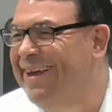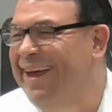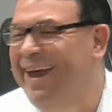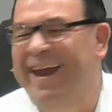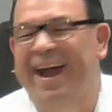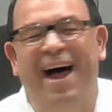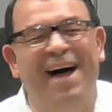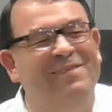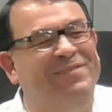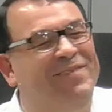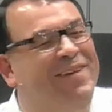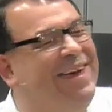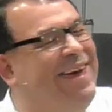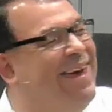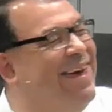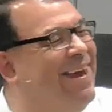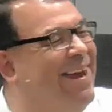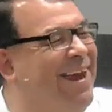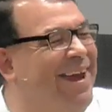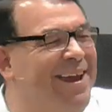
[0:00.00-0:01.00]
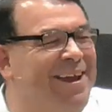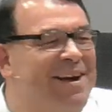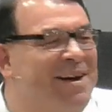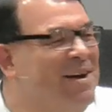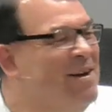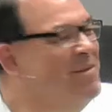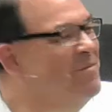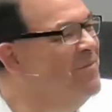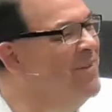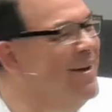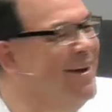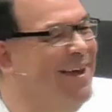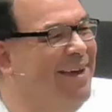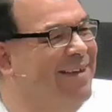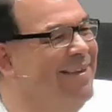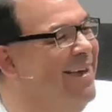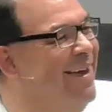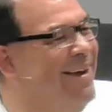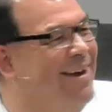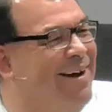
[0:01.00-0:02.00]
and I'm kidding. But it,
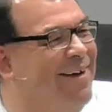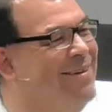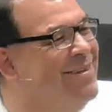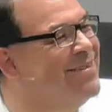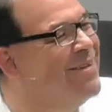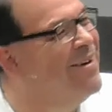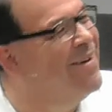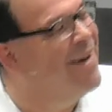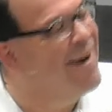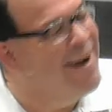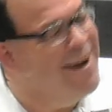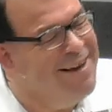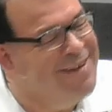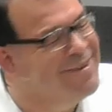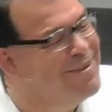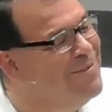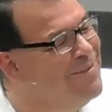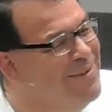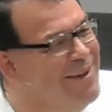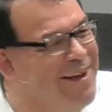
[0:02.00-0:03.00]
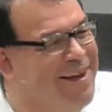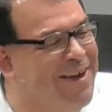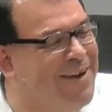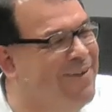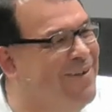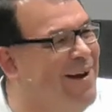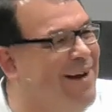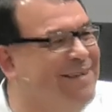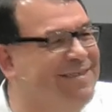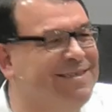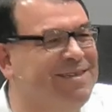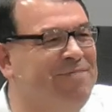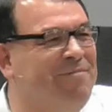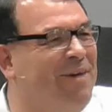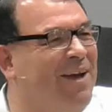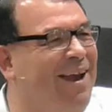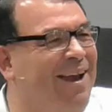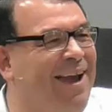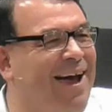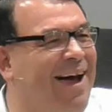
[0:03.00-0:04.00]
you know, it's crazy when you get around
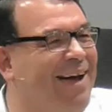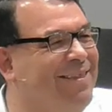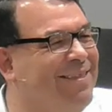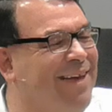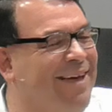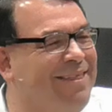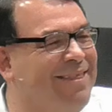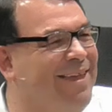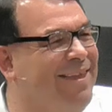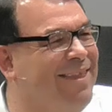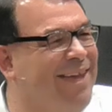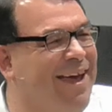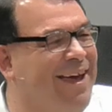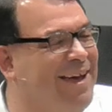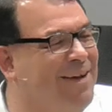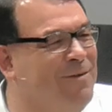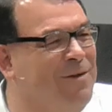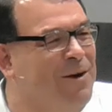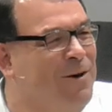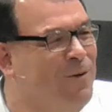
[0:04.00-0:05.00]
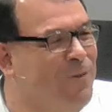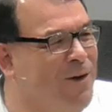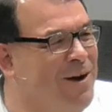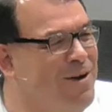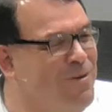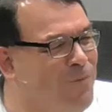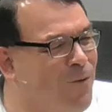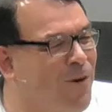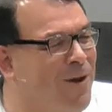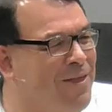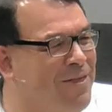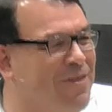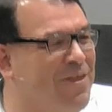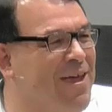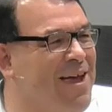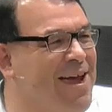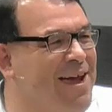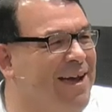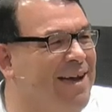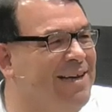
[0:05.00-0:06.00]
somebody like that that they can read one
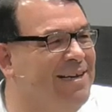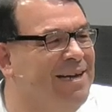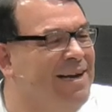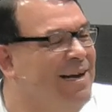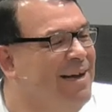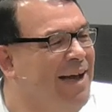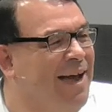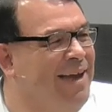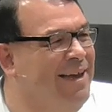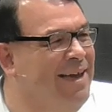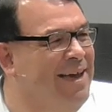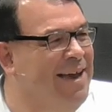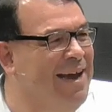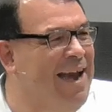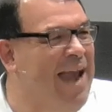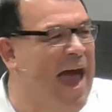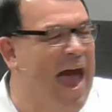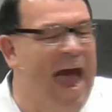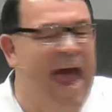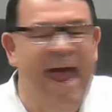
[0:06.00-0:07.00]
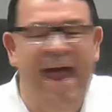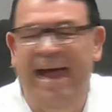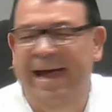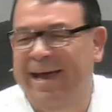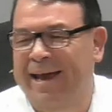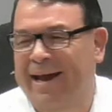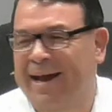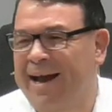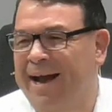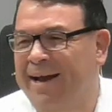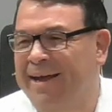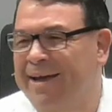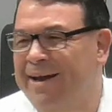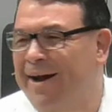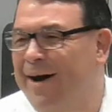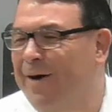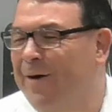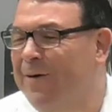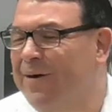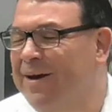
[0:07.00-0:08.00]
thing and, and get an A in it, you
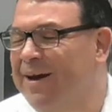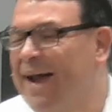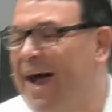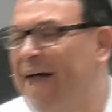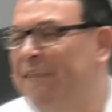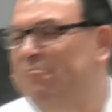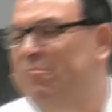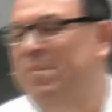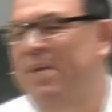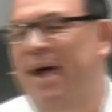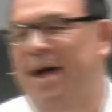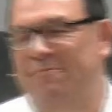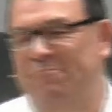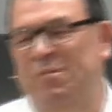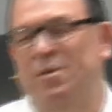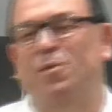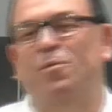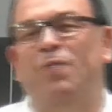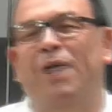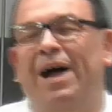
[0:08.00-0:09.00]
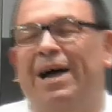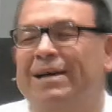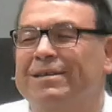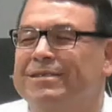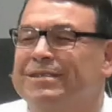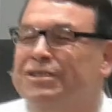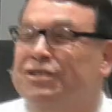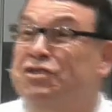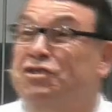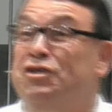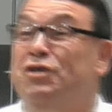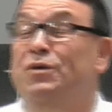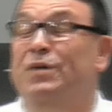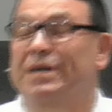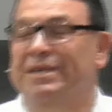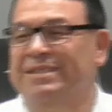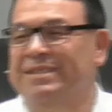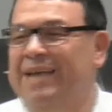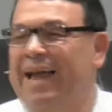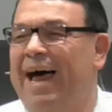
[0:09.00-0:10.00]
know. And I've, I've been around
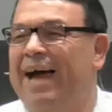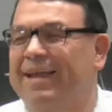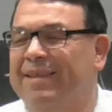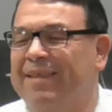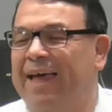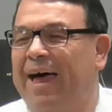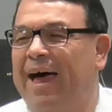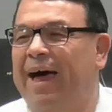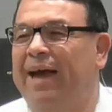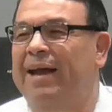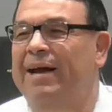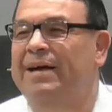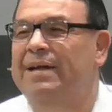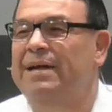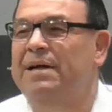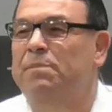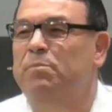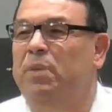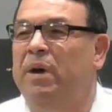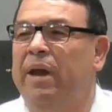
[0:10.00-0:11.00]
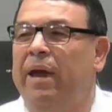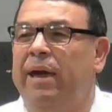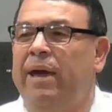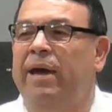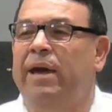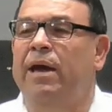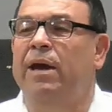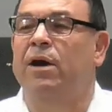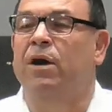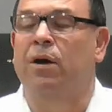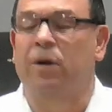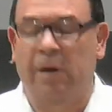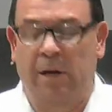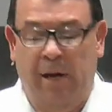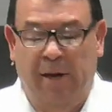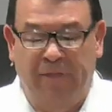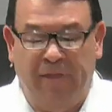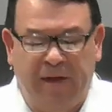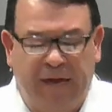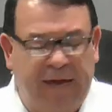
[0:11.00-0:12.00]
students like that. But here,
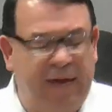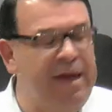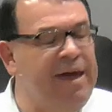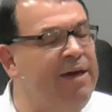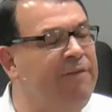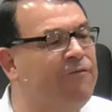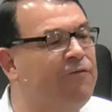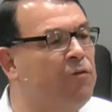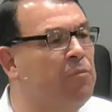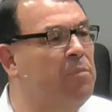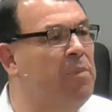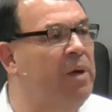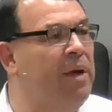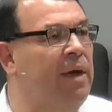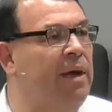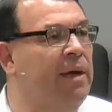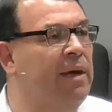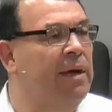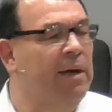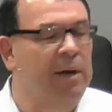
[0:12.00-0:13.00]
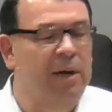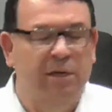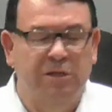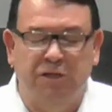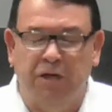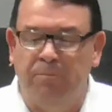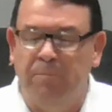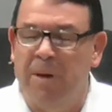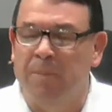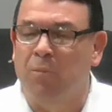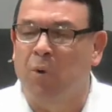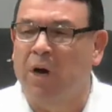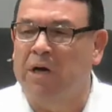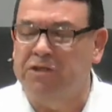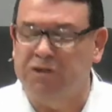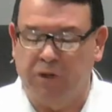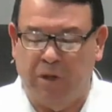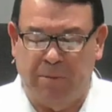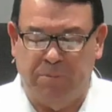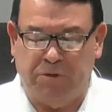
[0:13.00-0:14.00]
the key for me to memorize
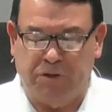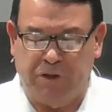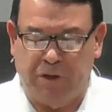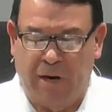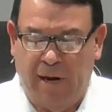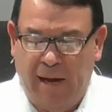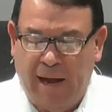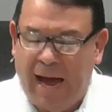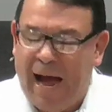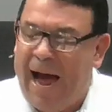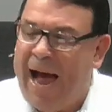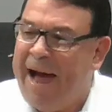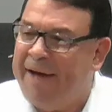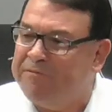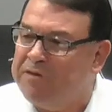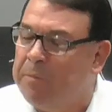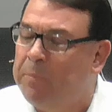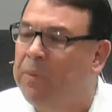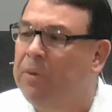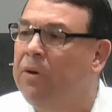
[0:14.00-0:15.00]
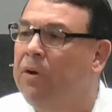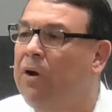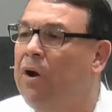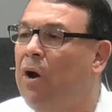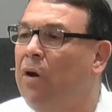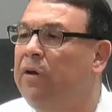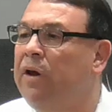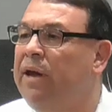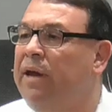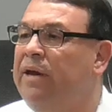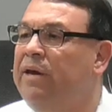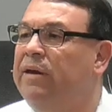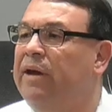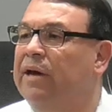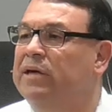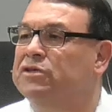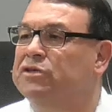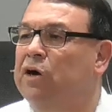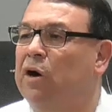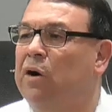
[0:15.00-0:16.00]
scripture, I have to put it on an index
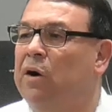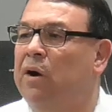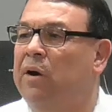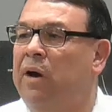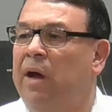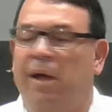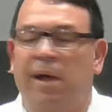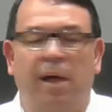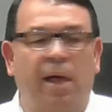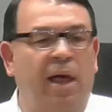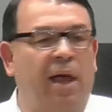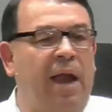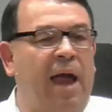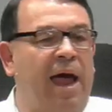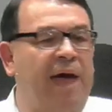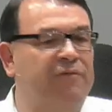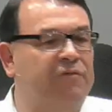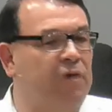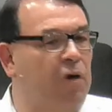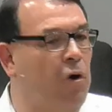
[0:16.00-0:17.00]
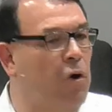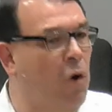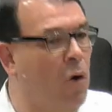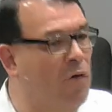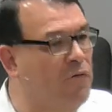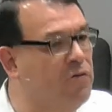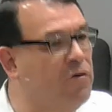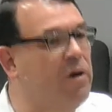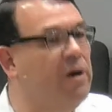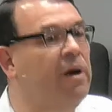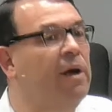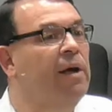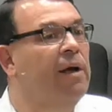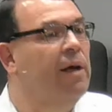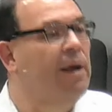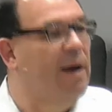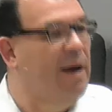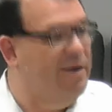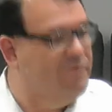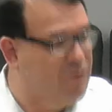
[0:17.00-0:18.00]
card and I have to go over it
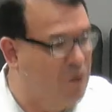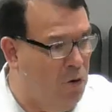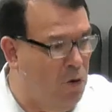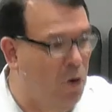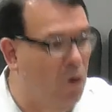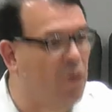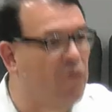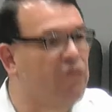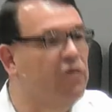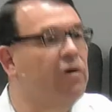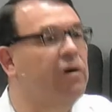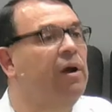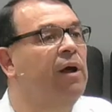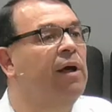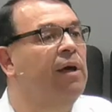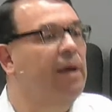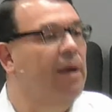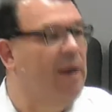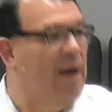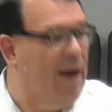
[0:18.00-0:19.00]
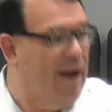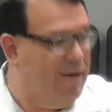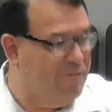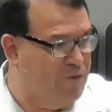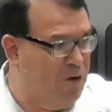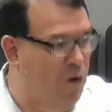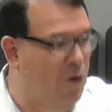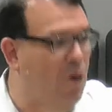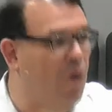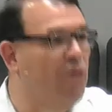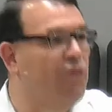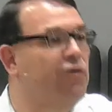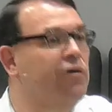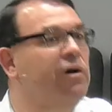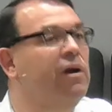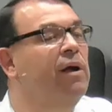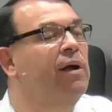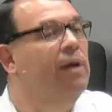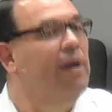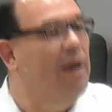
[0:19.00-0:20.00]
and I have to go over it and I have to go over it
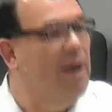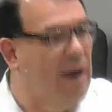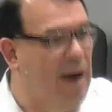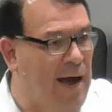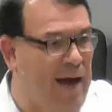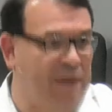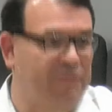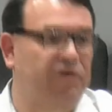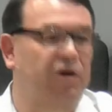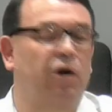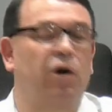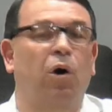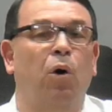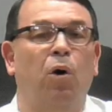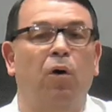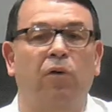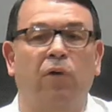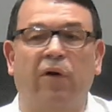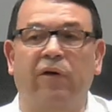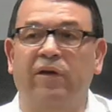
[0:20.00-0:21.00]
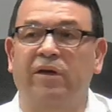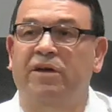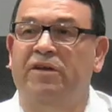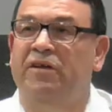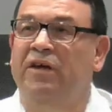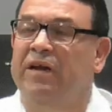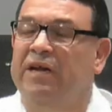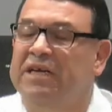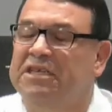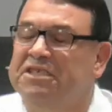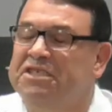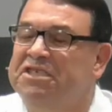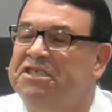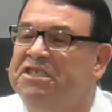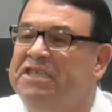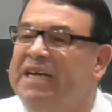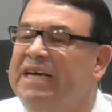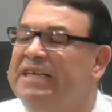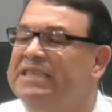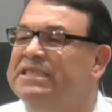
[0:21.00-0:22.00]
and I have to go over it till it
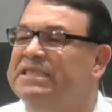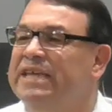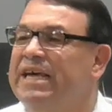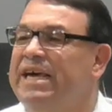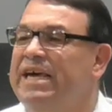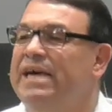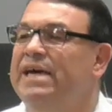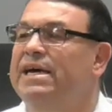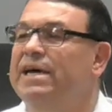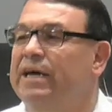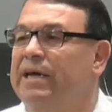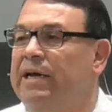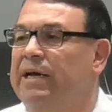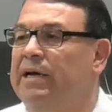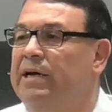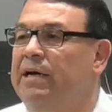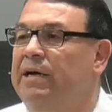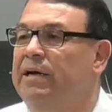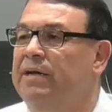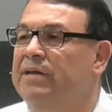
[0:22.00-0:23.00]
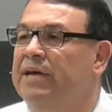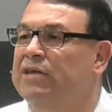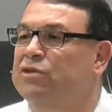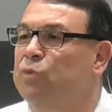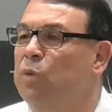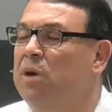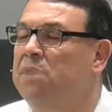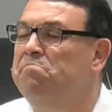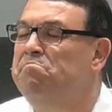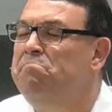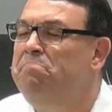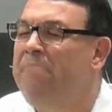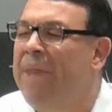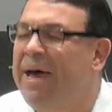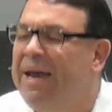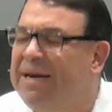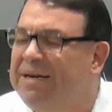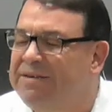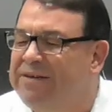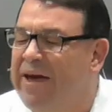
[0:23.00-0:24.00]
sinks in. That's what
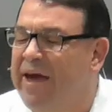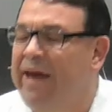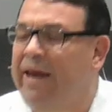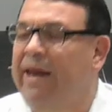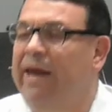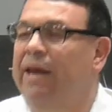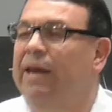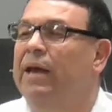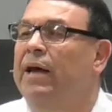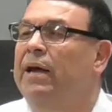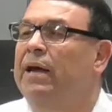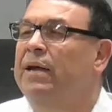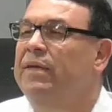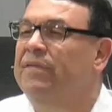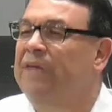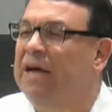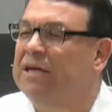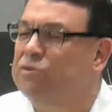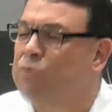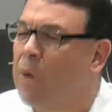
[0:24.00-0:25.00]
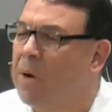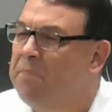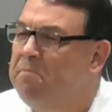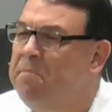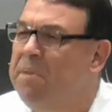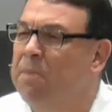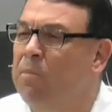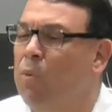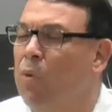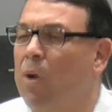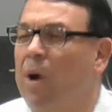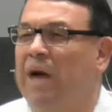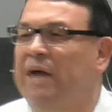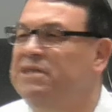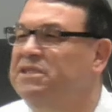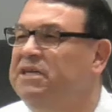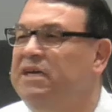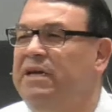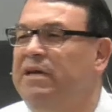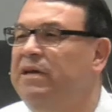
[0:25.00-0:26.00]
meditating, that's what
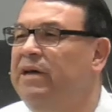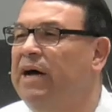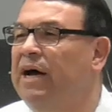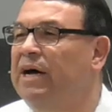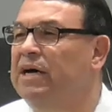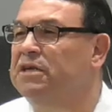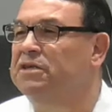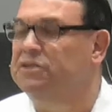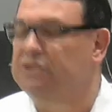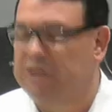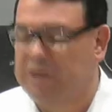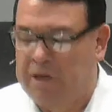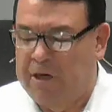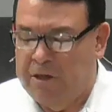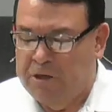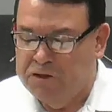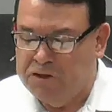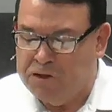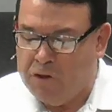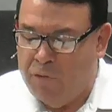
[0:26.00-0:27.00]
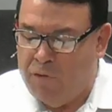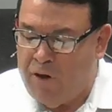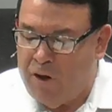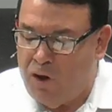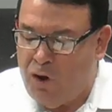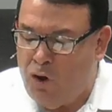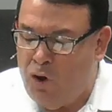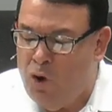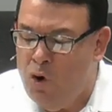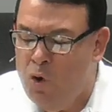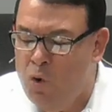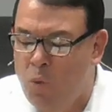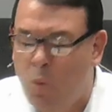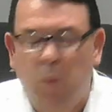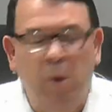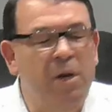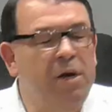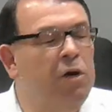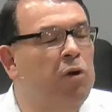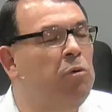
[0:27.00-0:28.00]
memorizing does so that you
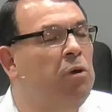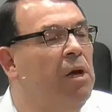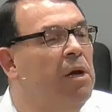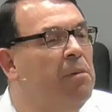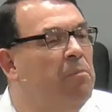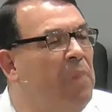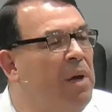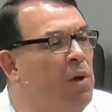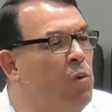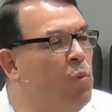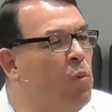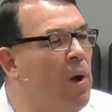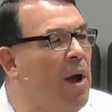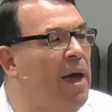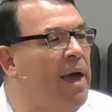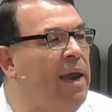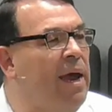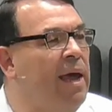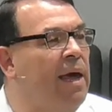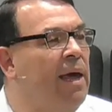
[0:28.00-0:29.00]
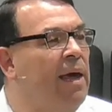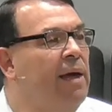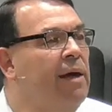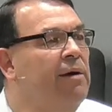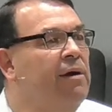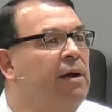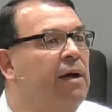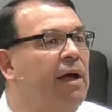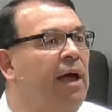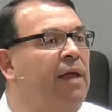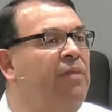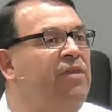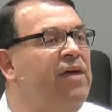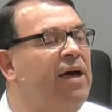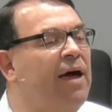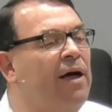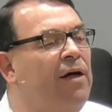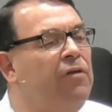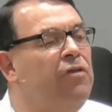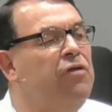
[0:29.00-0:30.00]
will be ready and the
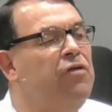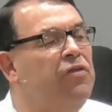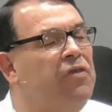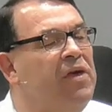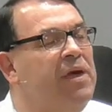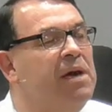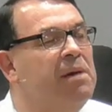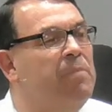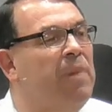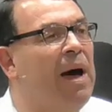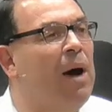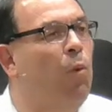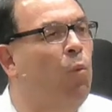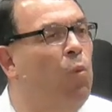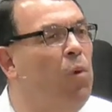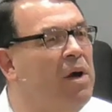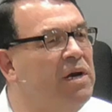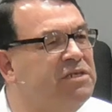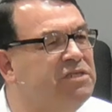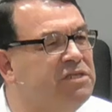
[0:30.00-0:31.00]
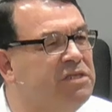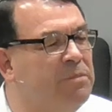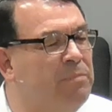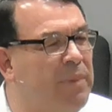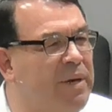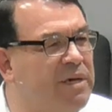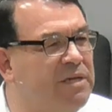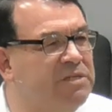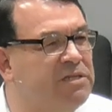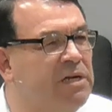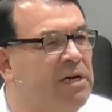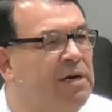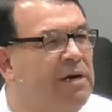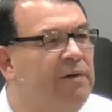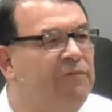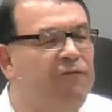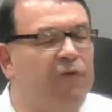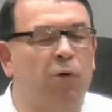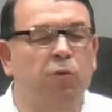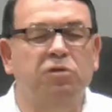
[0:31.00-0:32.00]
other thing about wisdom is,
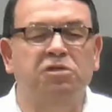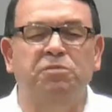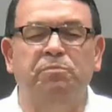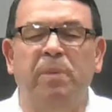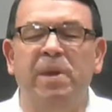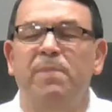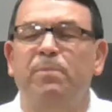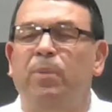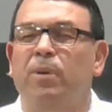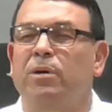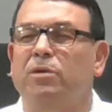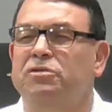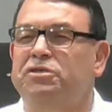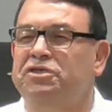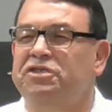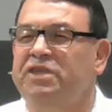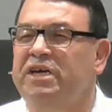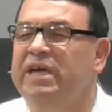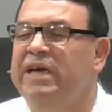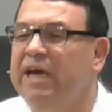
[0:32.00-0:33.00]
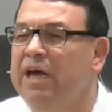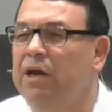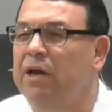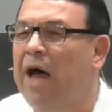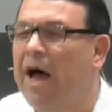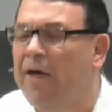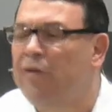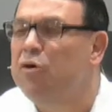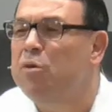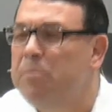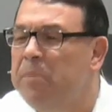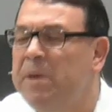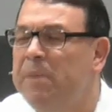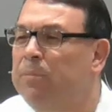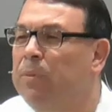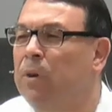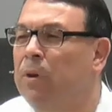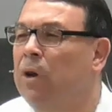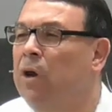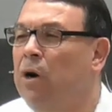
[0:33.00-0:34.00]
folks, people are seeking, other
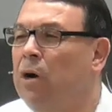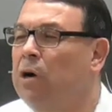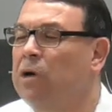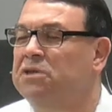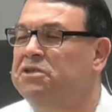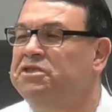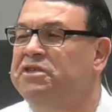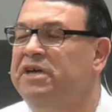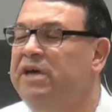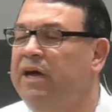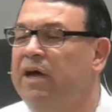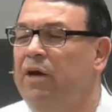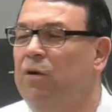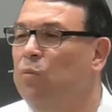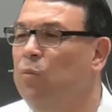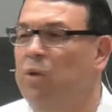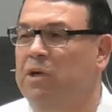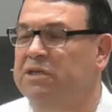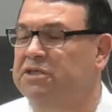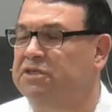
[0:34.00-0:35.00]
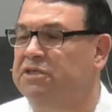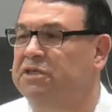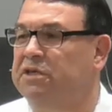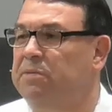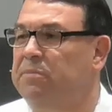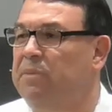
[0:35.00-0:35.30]
people are seeking wisdom.